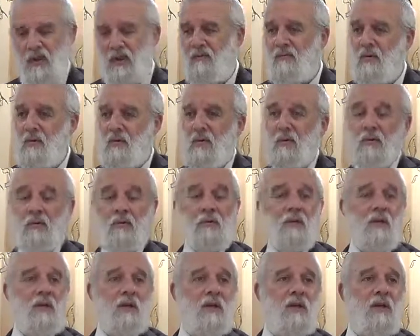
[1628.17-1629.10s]
even though
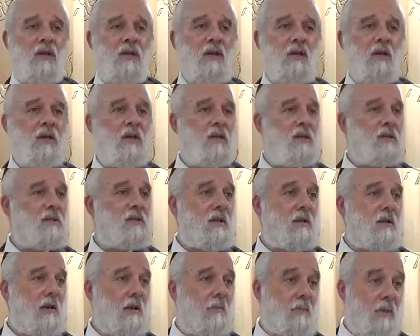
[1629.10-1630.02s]
he is
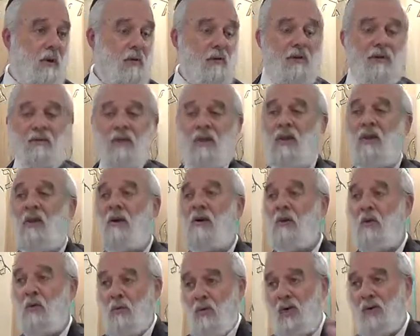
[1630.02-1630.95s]
apparently the
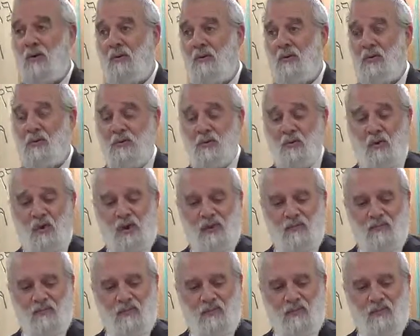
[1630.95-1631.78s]
younger one of the three.